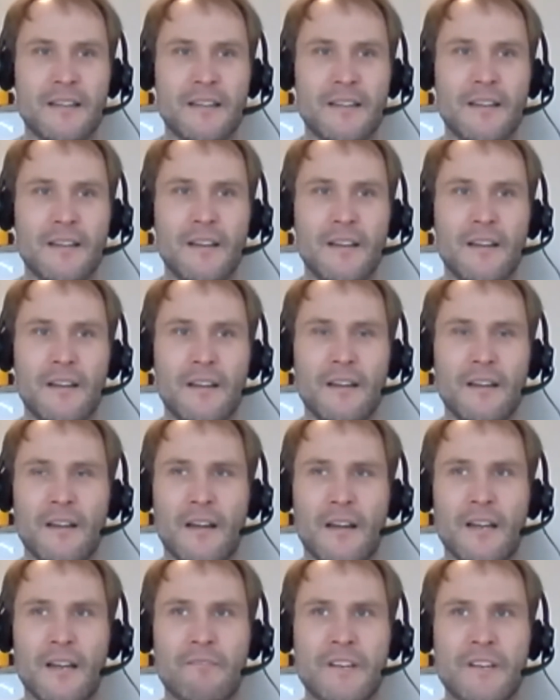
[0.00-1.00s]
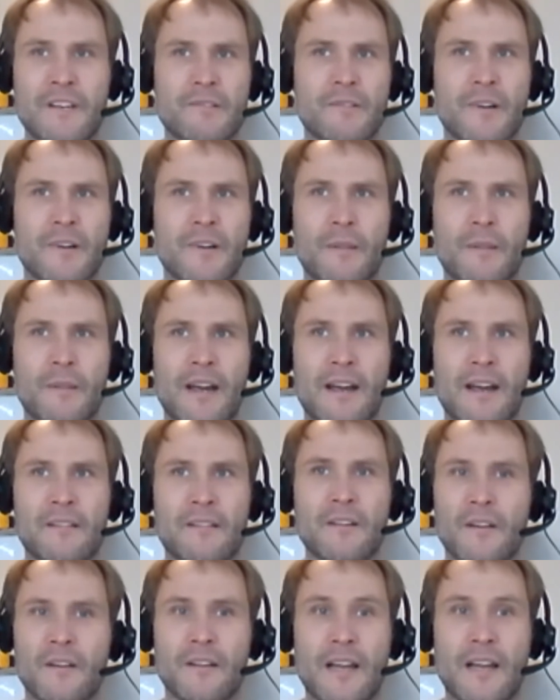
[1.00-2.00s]
And yeah, I think Richard's right, that
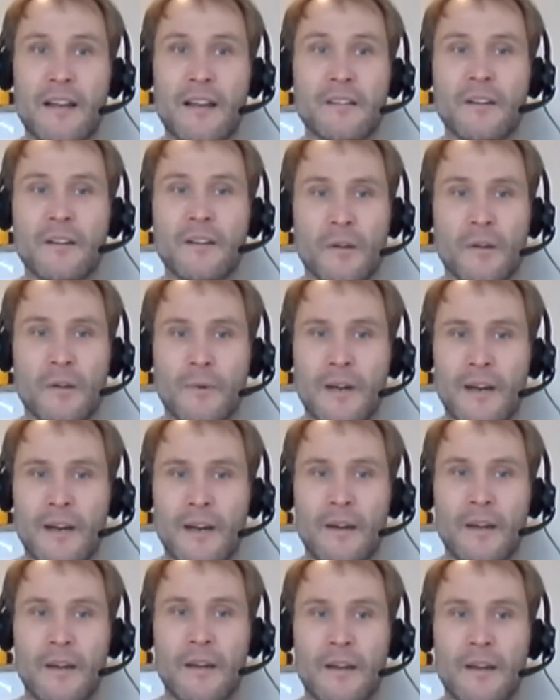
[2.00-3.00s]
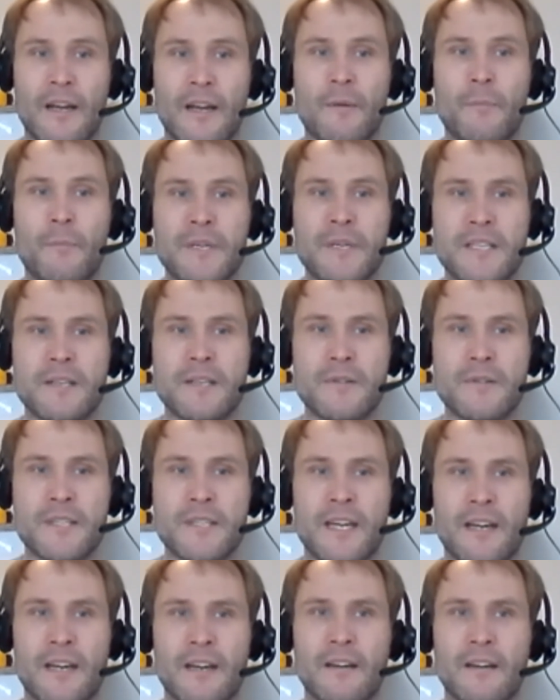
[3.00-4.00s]
hasn't gone away, and we're still
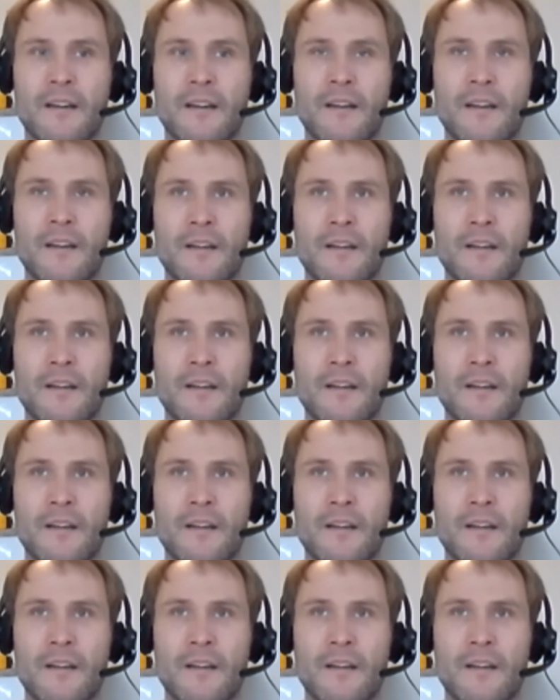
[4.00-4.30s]
seeing